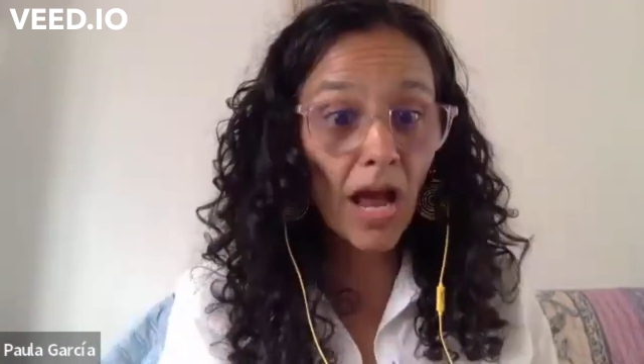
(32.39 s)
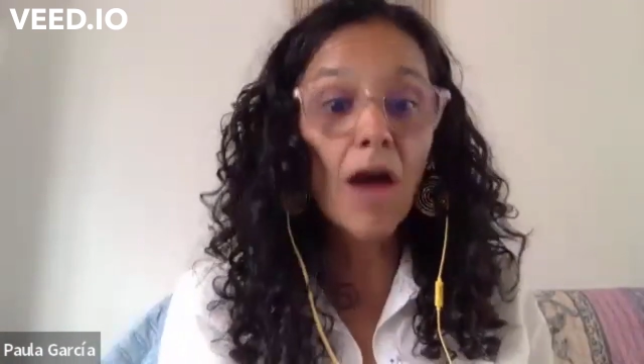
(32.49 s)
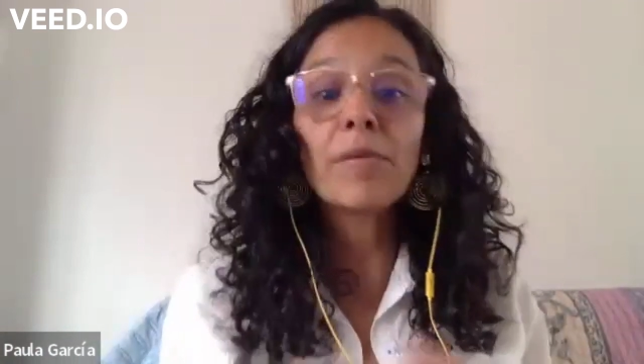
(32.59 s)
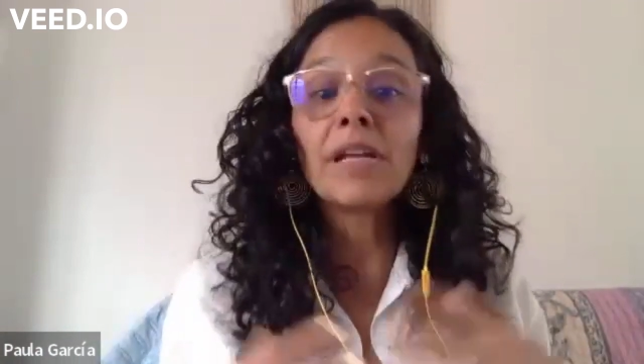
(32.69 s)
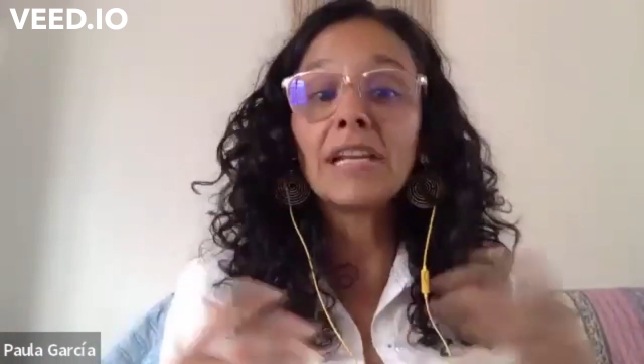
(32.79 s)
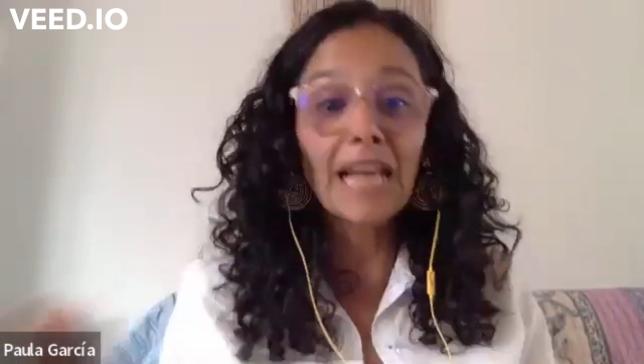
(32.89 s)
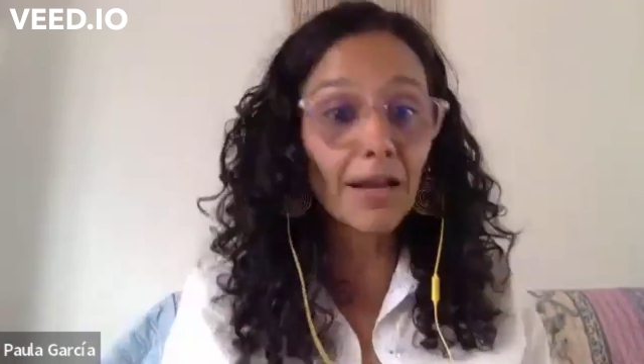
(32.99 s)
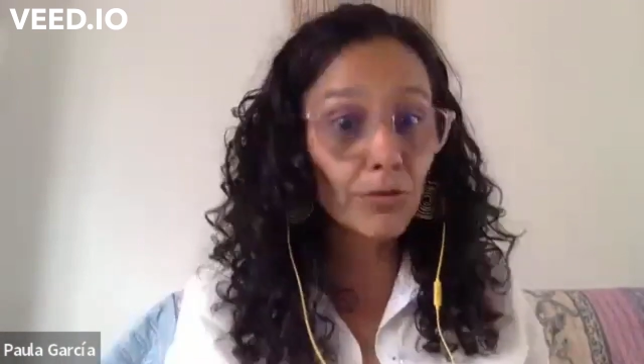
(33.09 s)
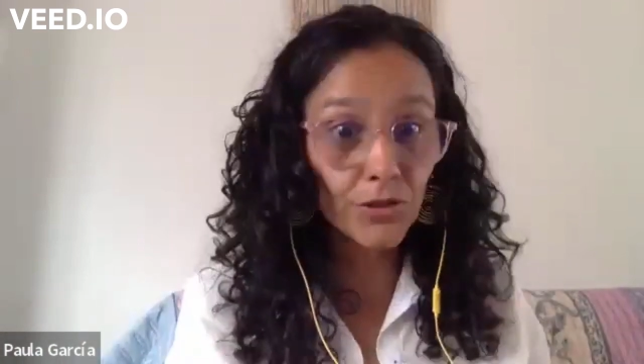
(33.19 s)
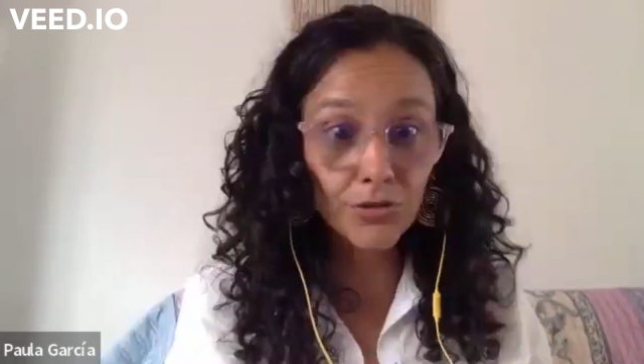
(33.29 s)
how many
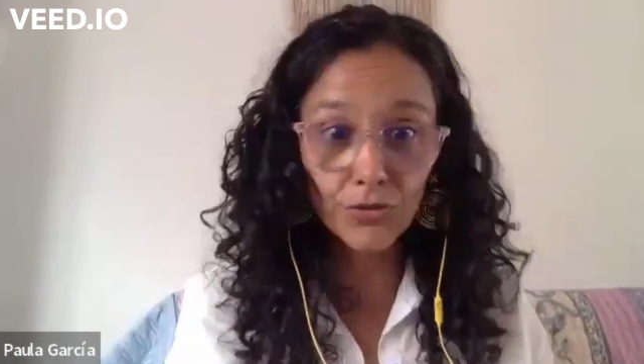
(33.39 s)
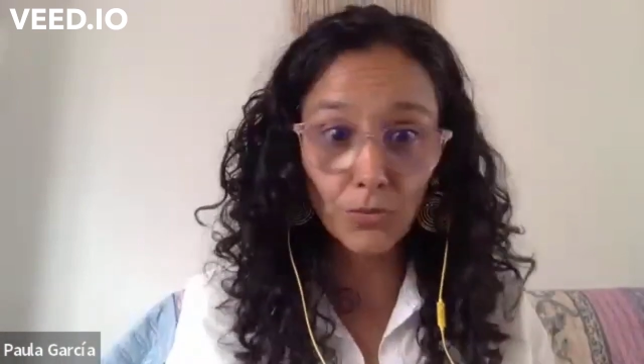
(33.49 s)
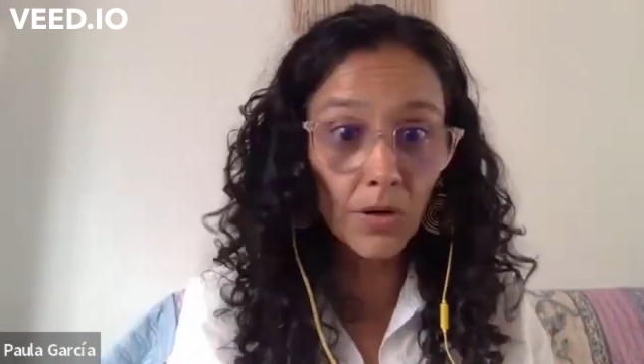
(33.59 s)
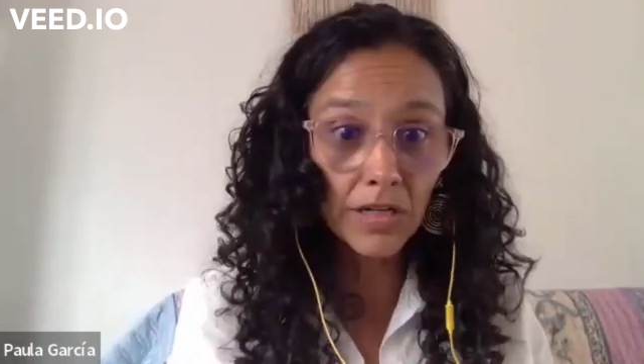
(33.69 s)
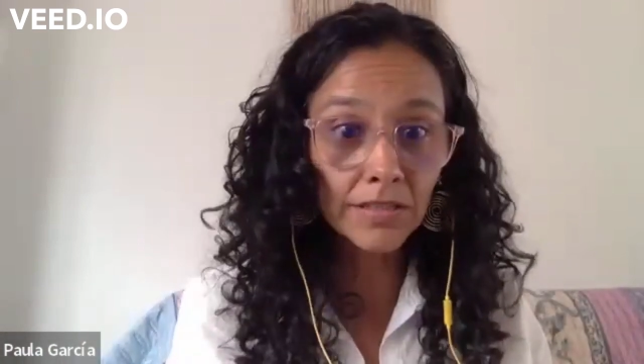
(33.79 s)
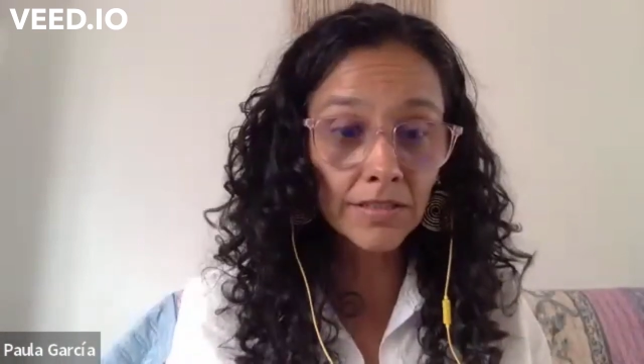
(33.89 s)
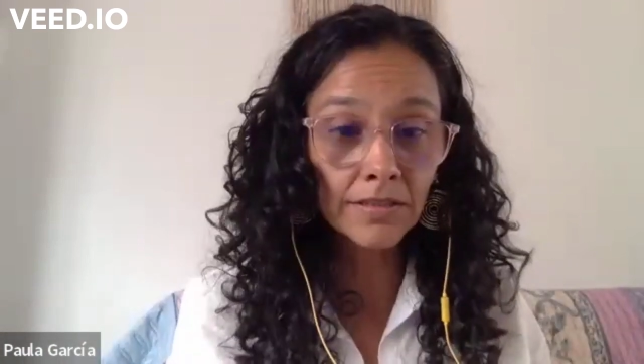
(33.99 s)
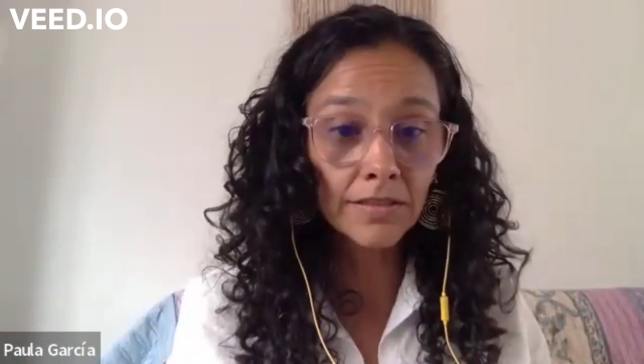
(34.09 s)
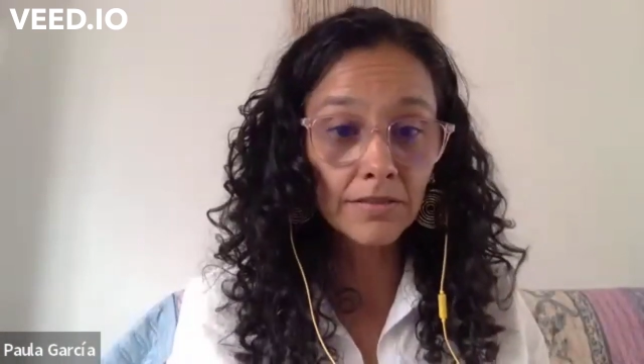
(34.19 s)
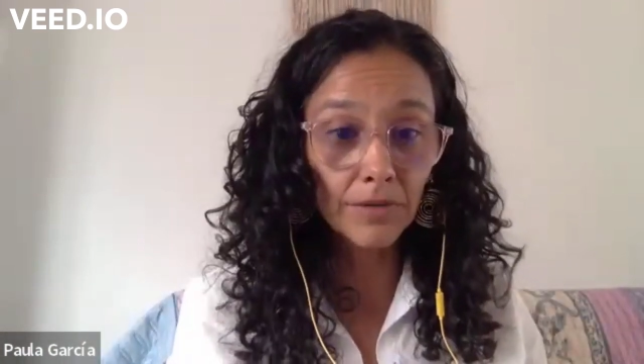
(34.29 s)
languages you want,
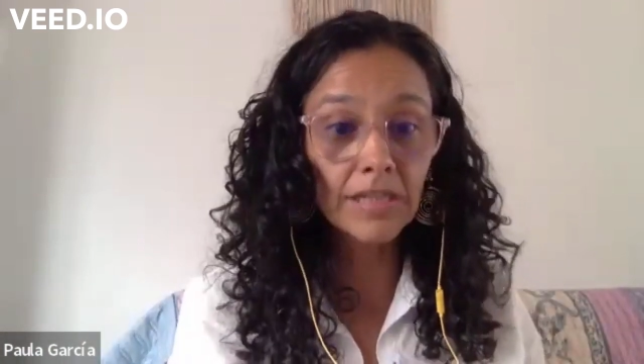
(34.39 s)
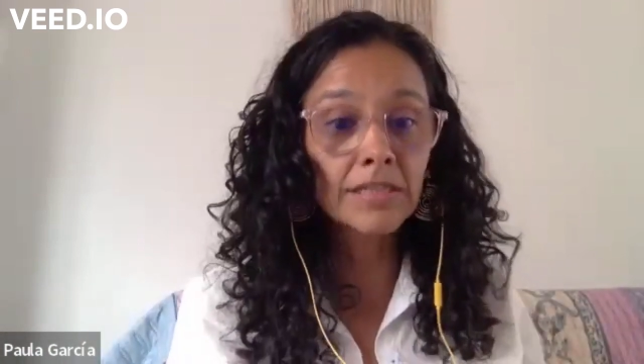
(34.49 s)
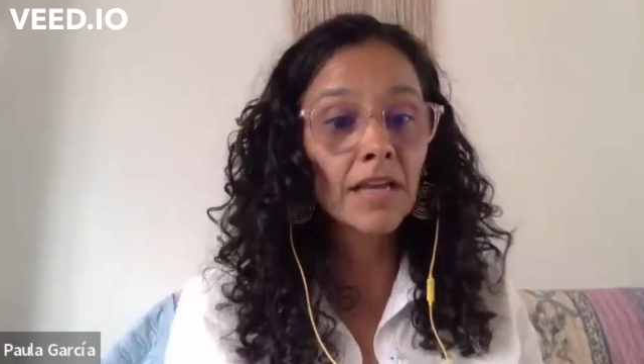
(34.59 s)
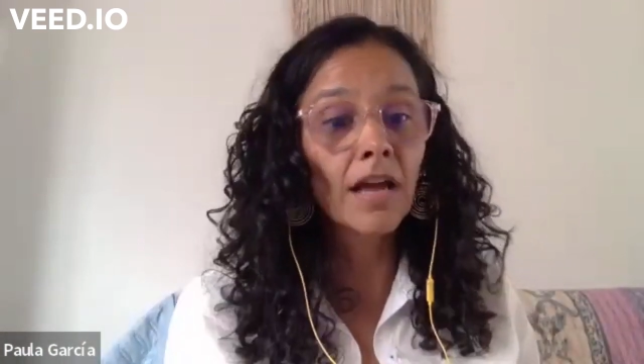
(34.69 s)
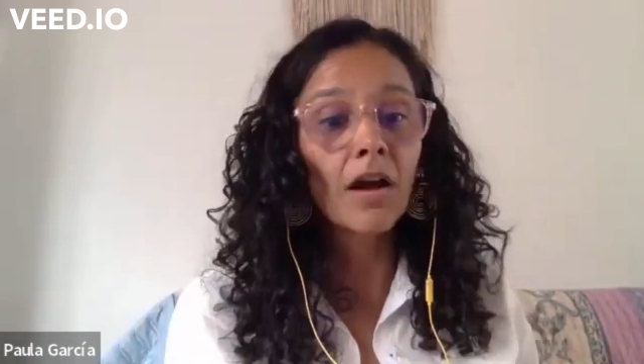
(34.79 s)
right?